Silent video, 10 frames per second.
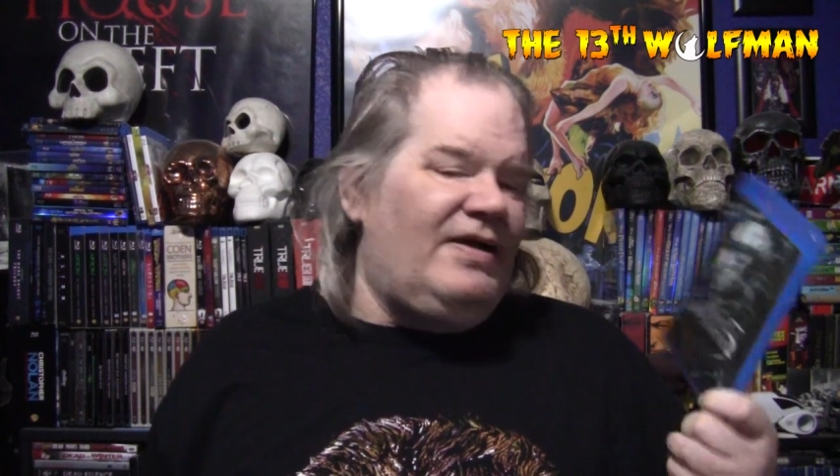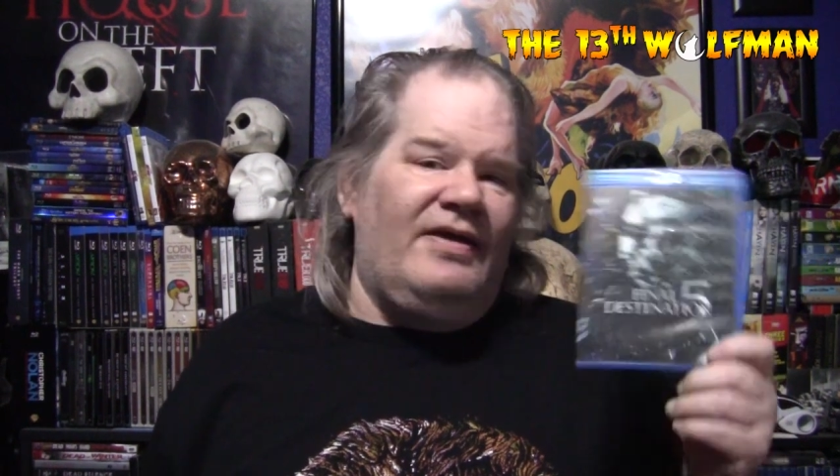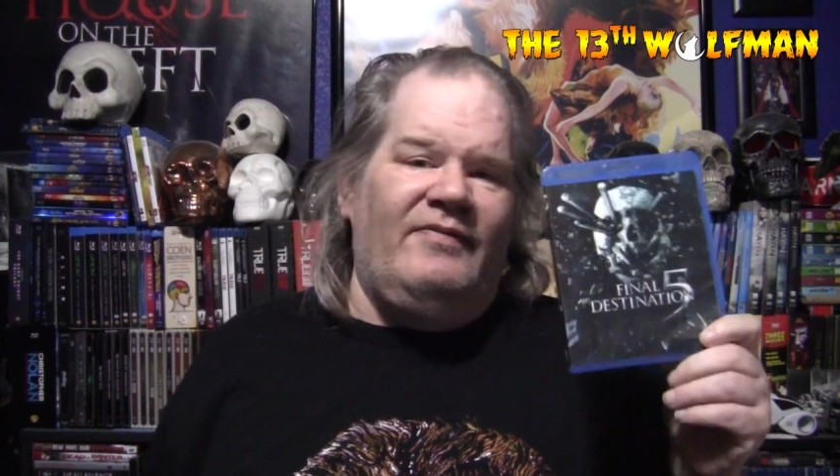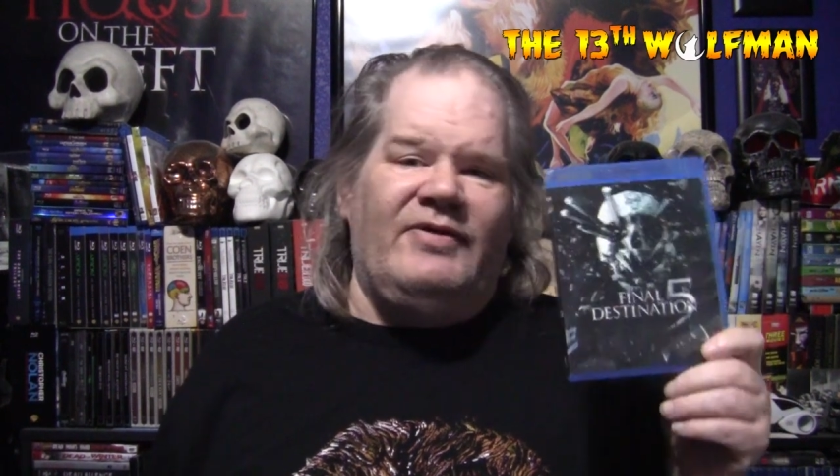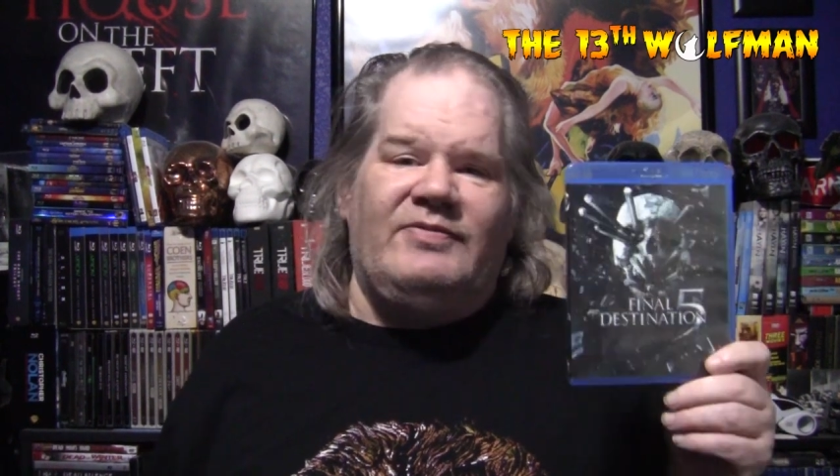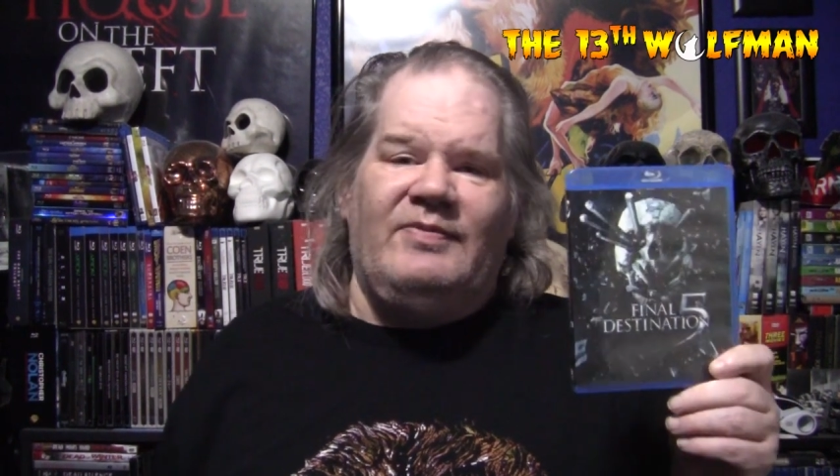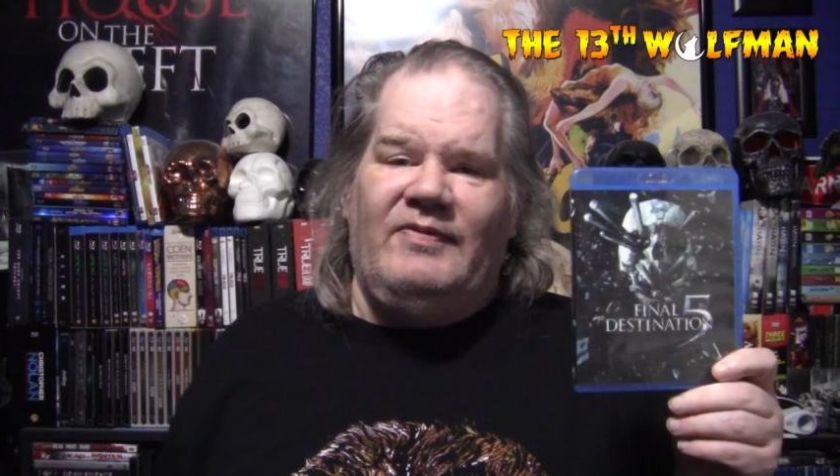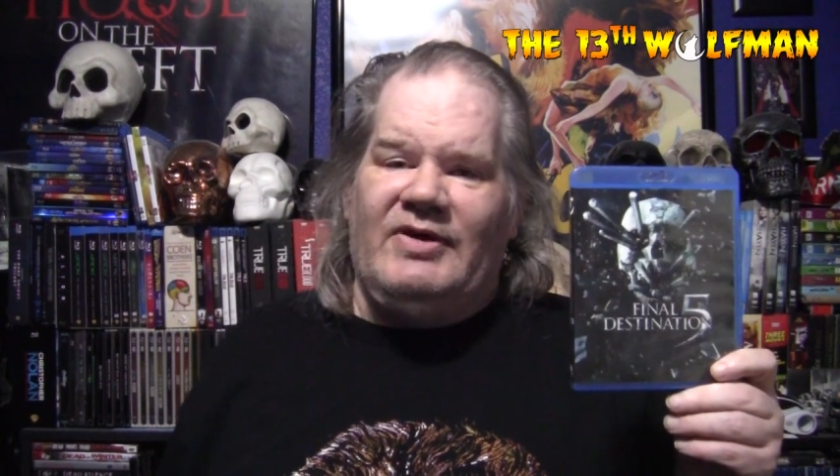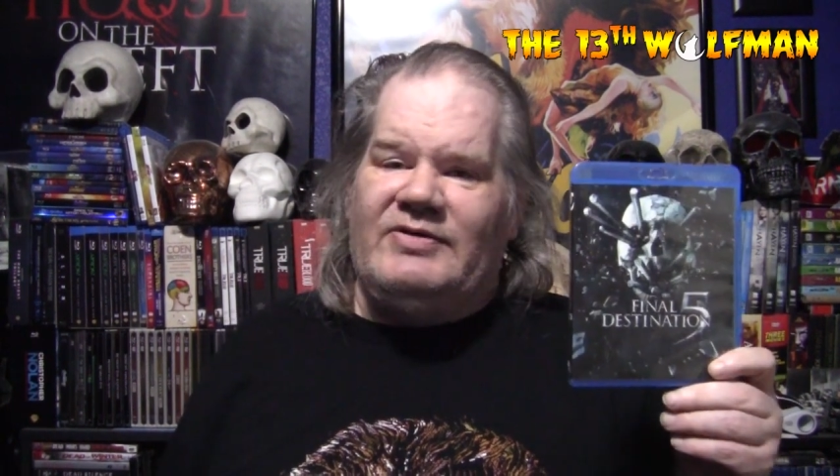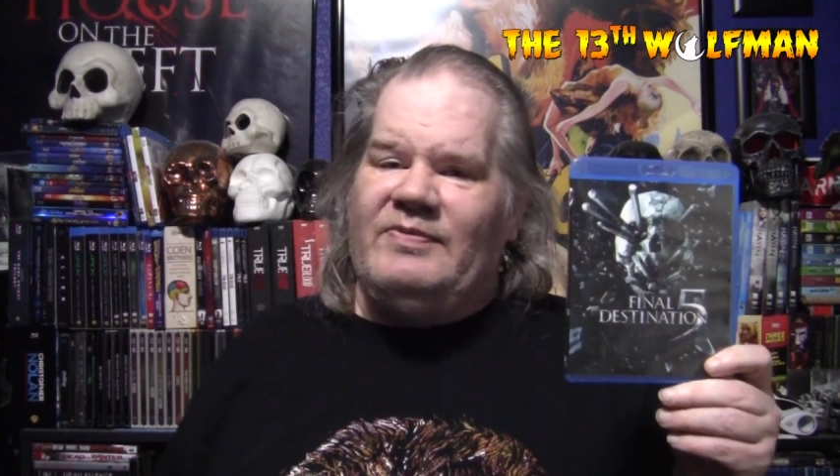love this
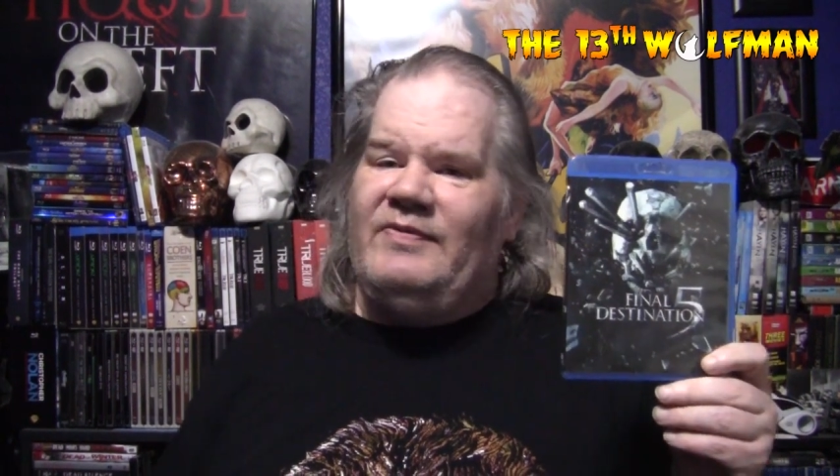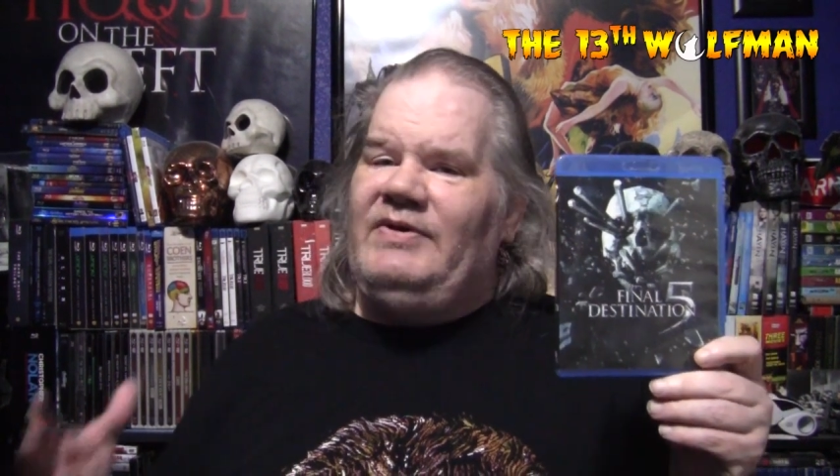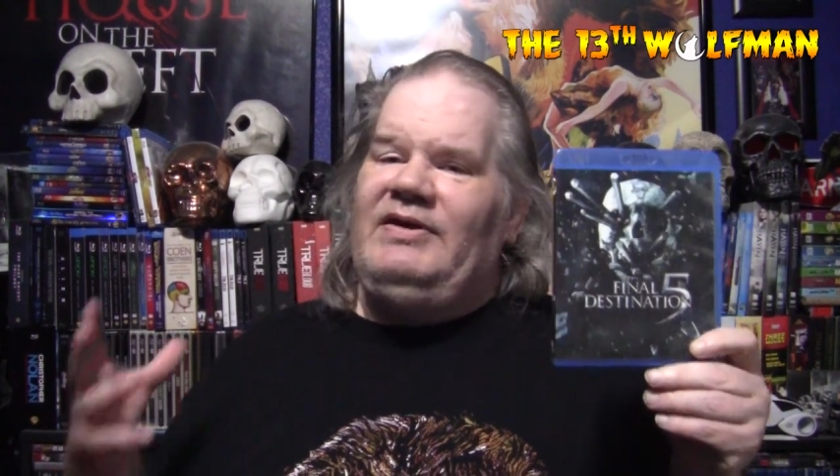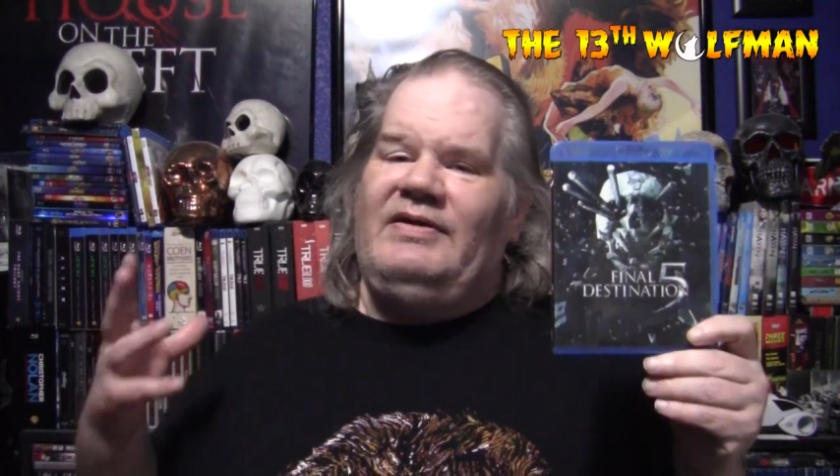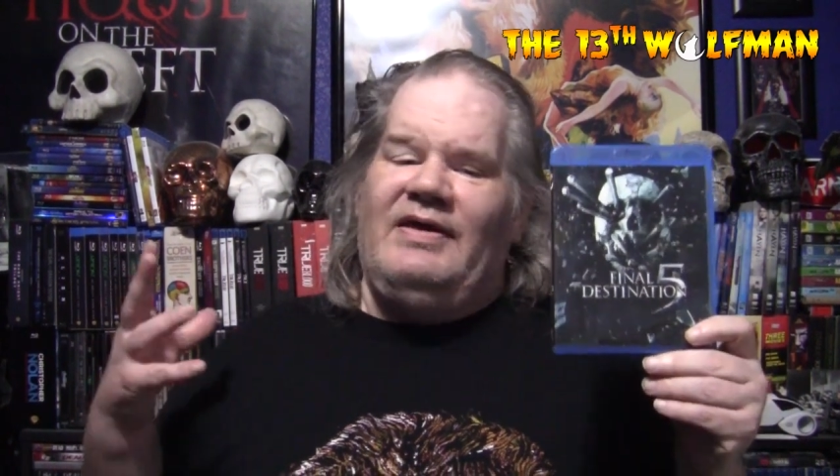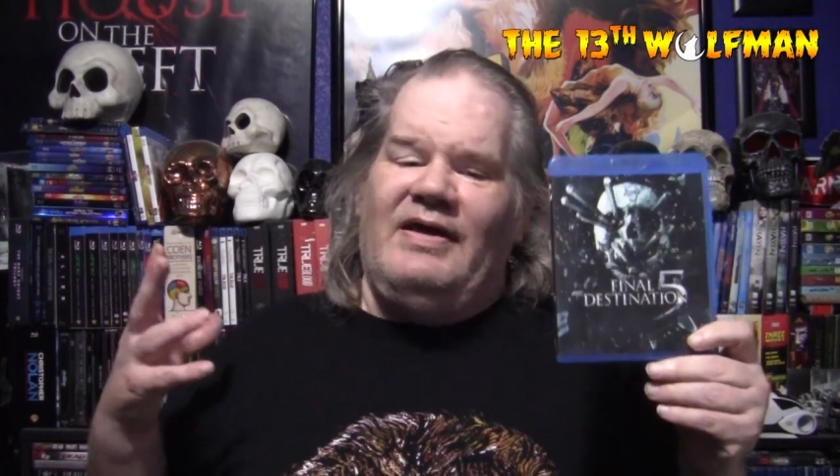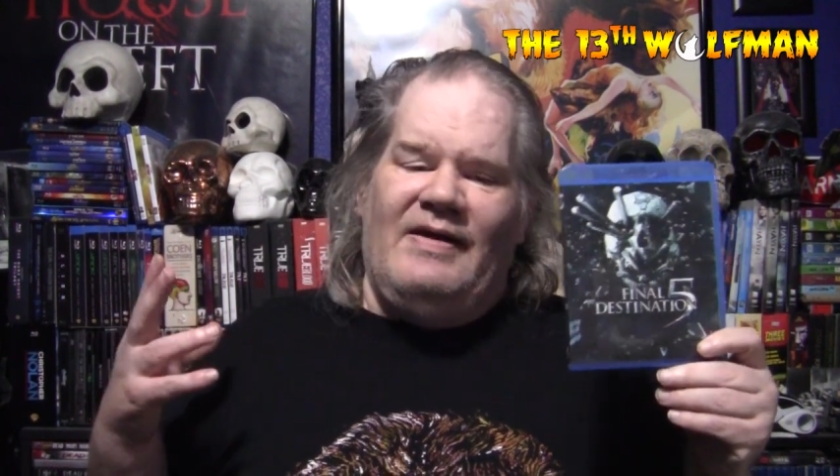movie. This movie,